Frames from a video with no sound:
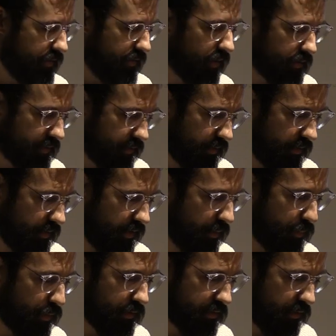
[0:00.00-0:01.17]
Dusk on a
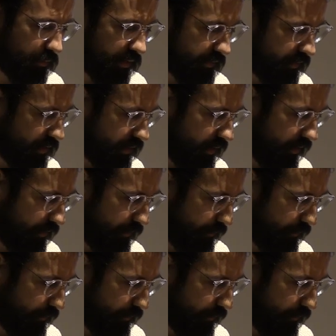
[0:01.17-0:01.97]
porch in West Virginia.